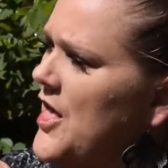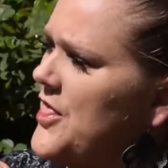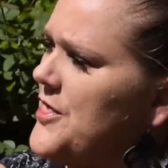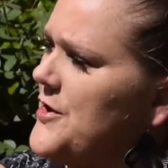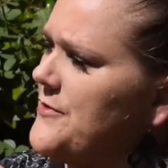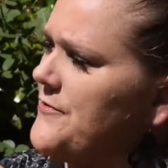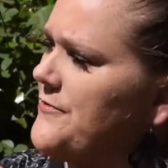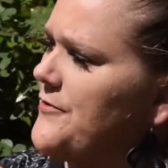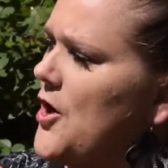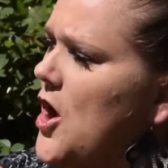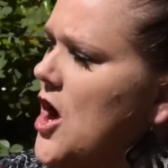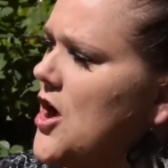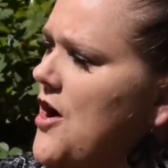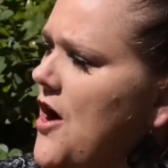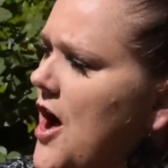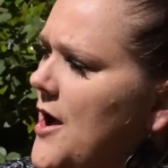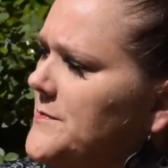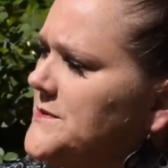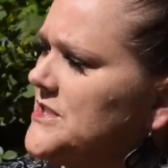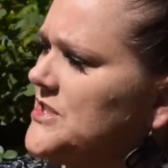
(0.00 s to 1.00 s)
The frog
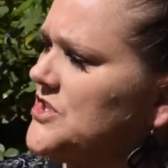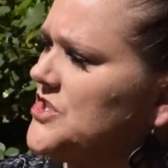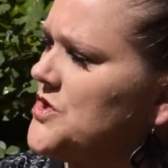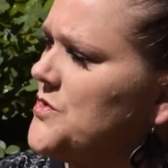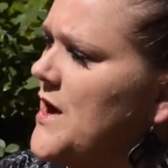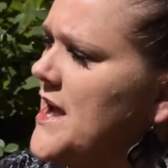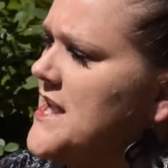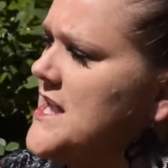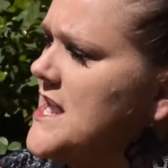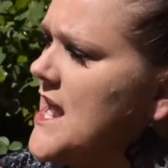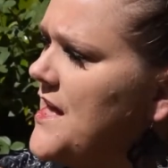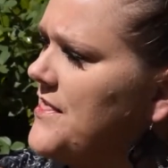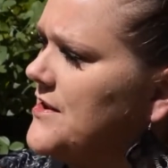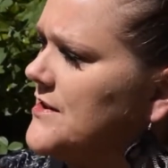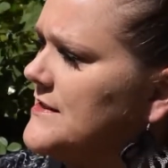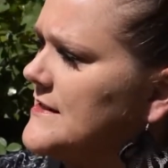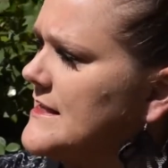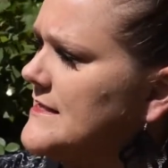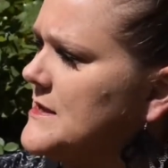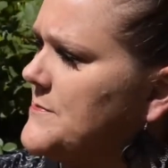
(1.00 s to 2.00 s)
hopped to
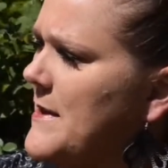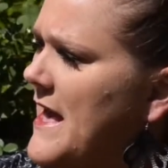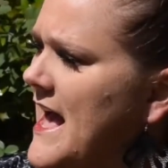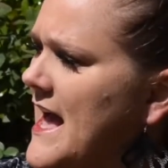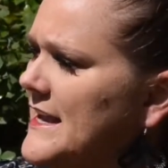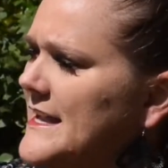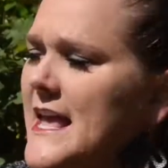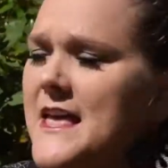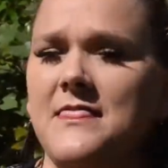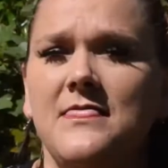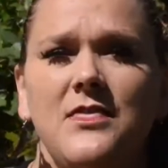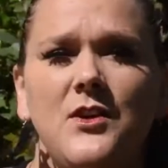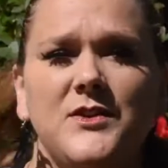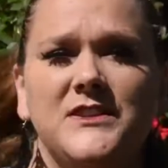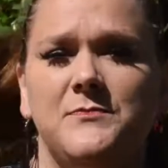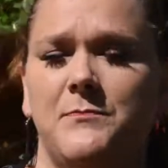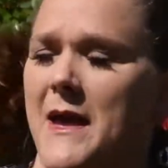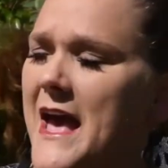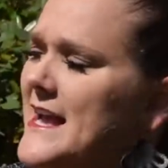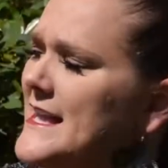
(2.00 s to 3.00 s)
another lily pad and
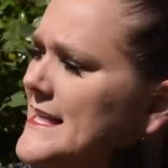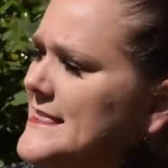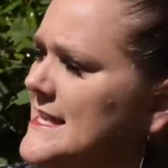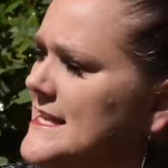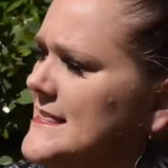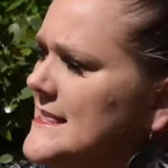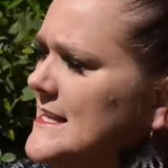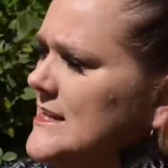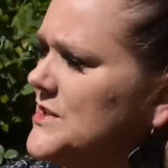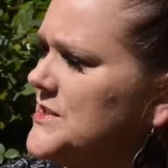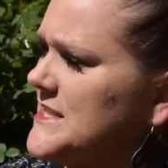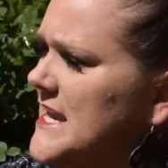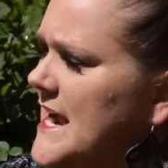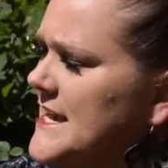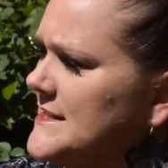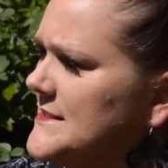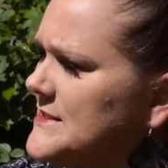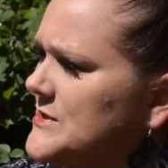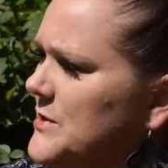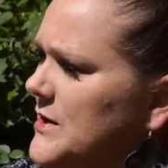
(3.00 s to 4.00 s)
looked back at the little
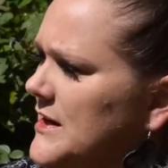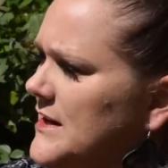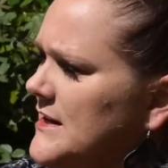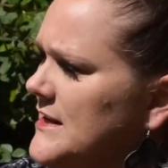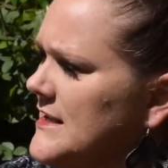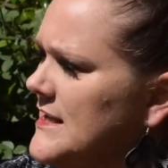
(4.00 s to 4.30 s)
dinosaur.